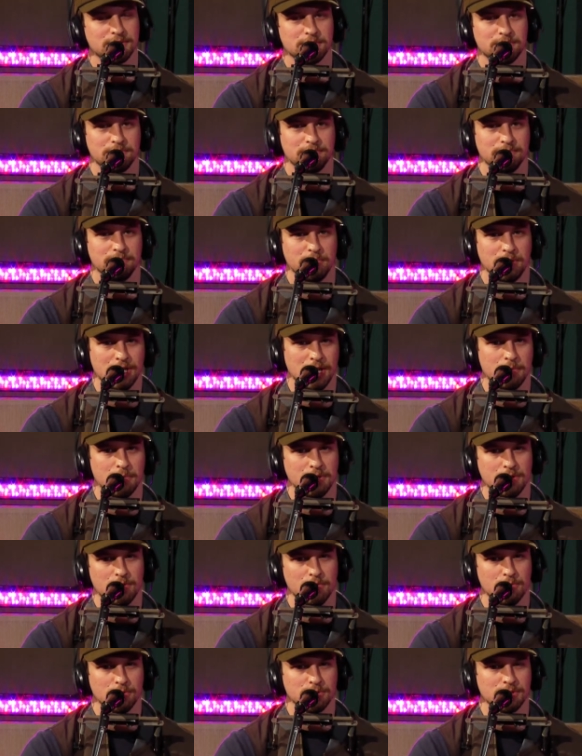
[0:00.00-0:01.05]
it's
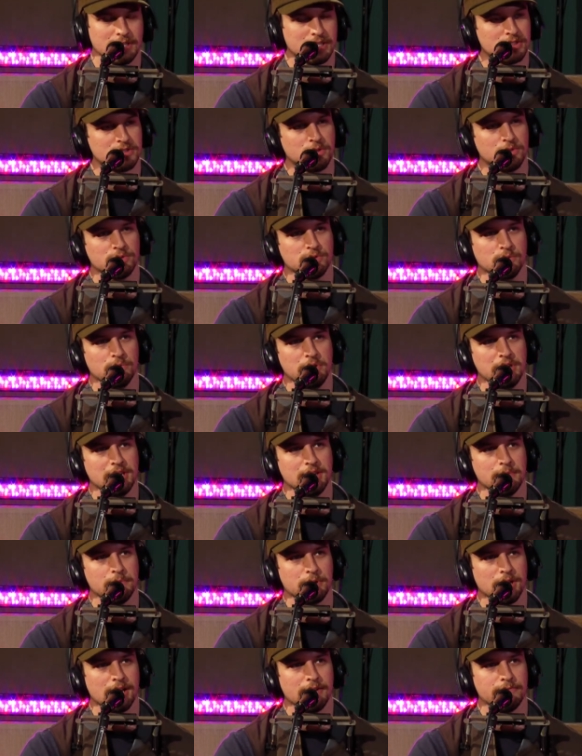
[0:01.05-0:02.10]
becoming almost like a social
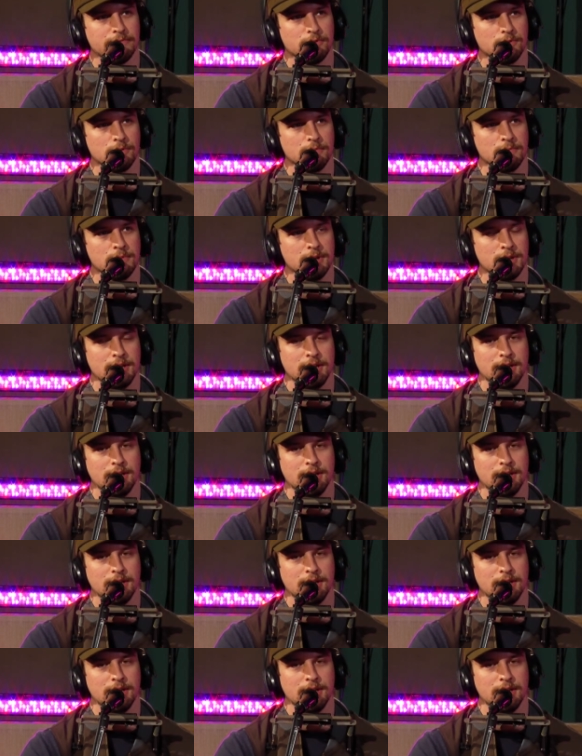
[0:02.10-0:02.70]
media platform,